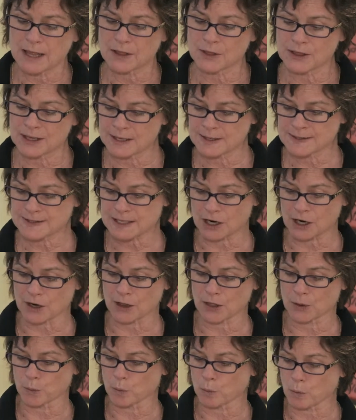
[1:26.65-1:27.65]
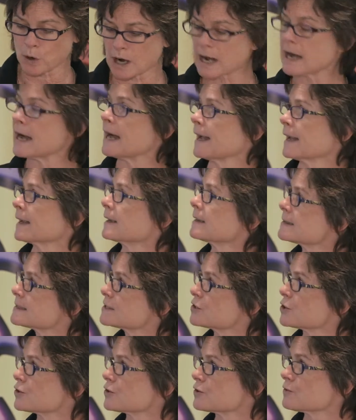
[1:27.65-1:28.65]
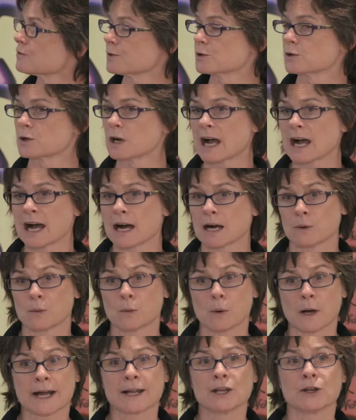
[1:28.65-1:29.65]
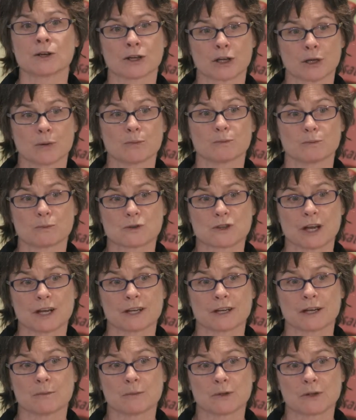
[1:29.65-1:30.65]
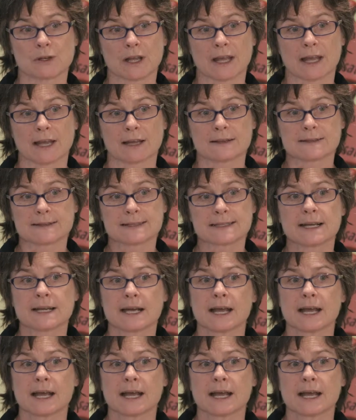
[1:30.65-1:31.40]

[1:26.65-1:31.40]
These are the whys for why your child communicates.